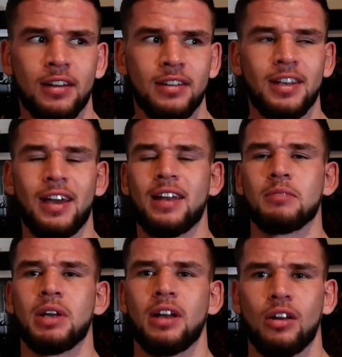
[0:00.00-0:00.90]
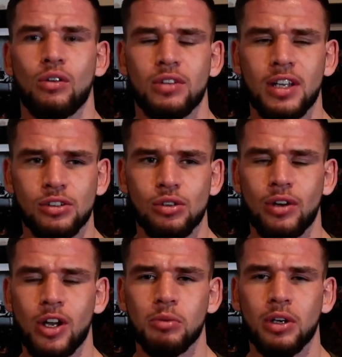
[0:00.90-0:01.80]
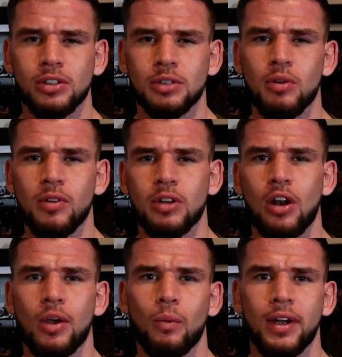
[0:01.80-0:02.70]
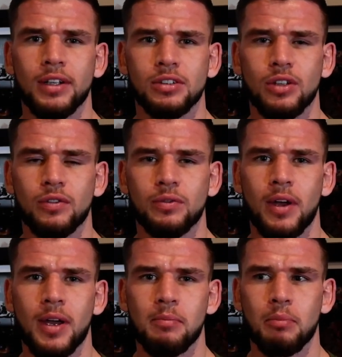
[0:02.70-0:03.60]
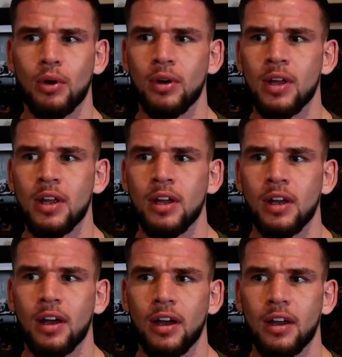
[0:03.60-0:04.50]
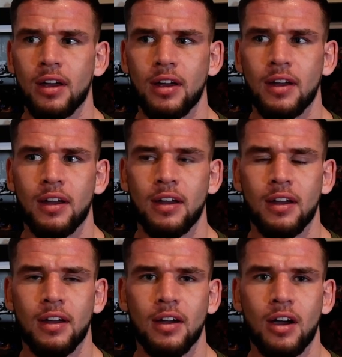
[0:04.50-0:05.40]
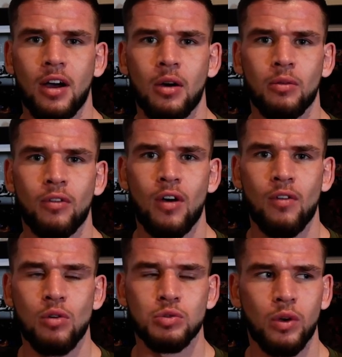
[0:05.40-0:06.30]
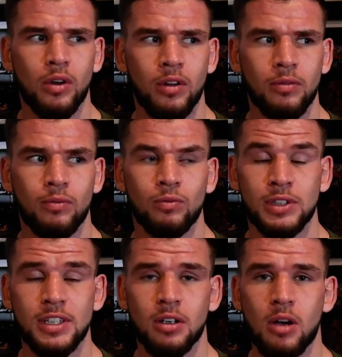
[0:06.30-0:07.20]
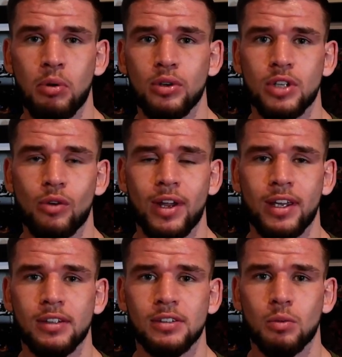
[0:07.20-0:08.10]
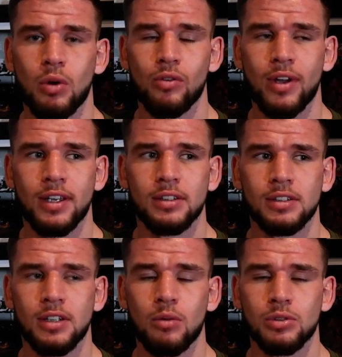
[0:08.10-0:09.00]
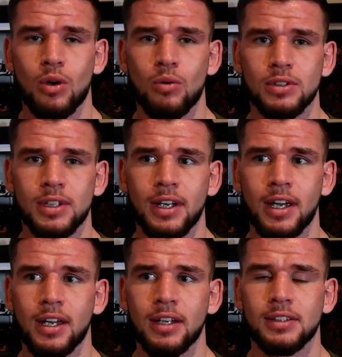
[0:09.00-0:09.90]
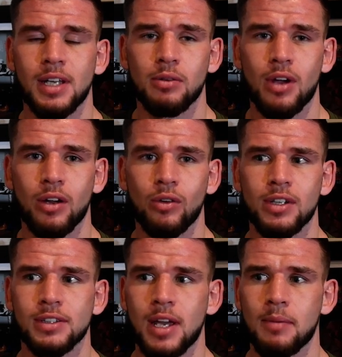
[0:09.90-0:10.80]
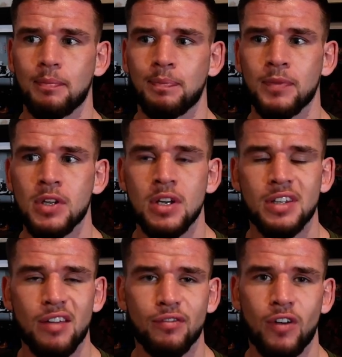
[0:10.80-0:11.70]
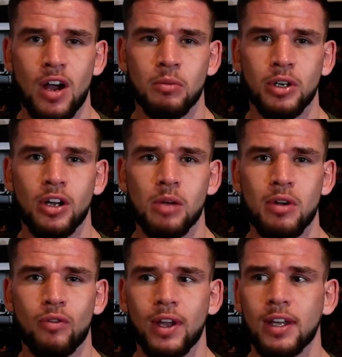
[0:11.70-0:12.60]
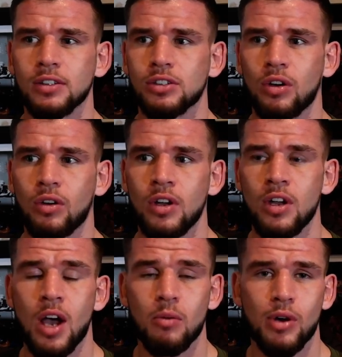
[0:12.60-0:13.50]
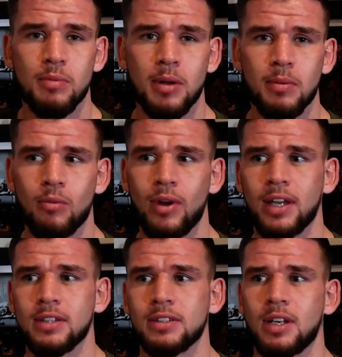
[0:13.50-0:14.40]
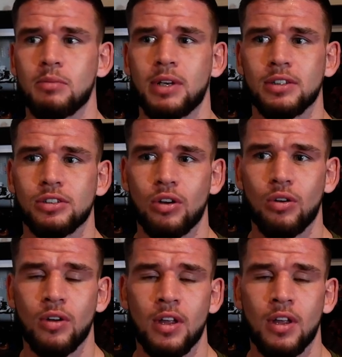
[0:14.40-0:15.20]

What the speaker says: Yeah, at the minute I don't think so now because he's moved up to lightweight and stuff. But I've always wanted to, since I got put into the rankings, the world rankings. I was always in the same category as Tevin Farmer in the IBF rankings. So I'm creeping up them rankings at the minute. So